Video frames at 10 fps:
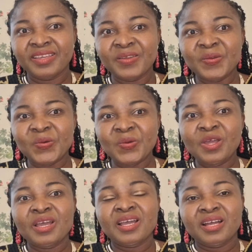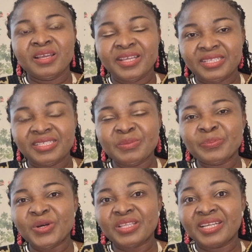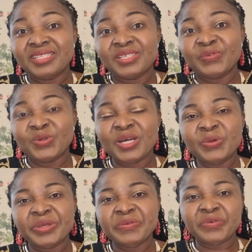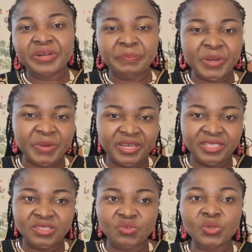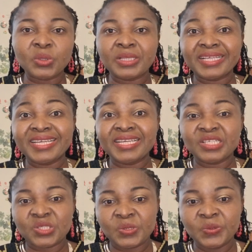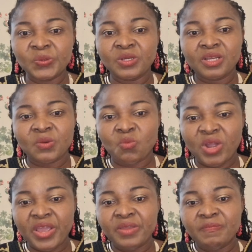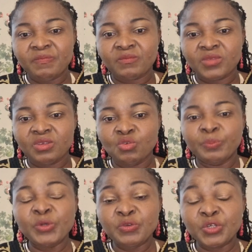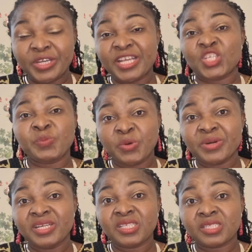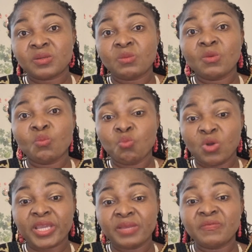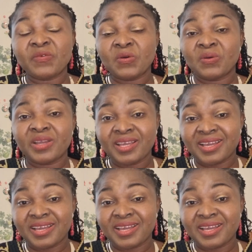you know it is important, if you are looking for a permanent role in a school, why you build your experience working for